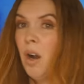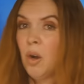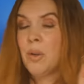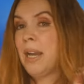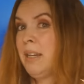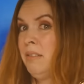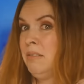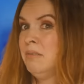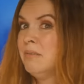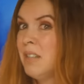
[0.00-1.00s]
Okay,
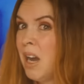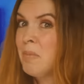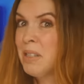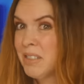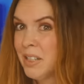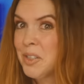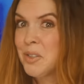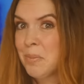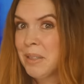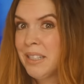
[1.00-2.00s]
I'm gonna tell you
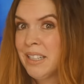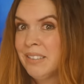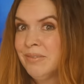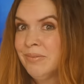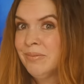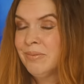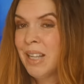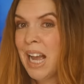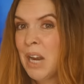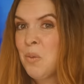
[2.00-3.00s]
something, kid.
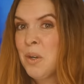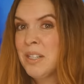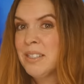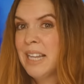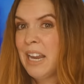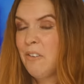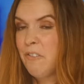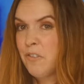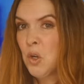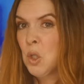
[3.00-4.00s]
I was a
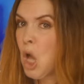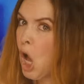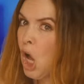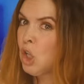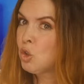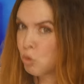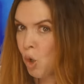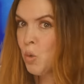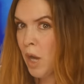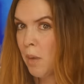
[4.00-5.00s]
full on
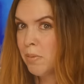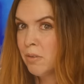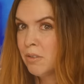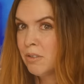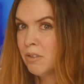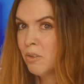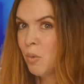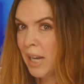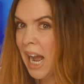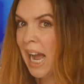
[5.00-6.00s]
grown up
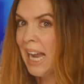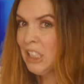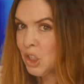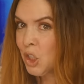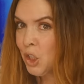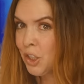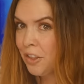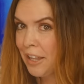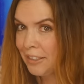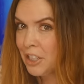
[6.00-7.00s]
when I learned
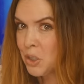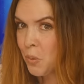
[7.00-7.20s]
that this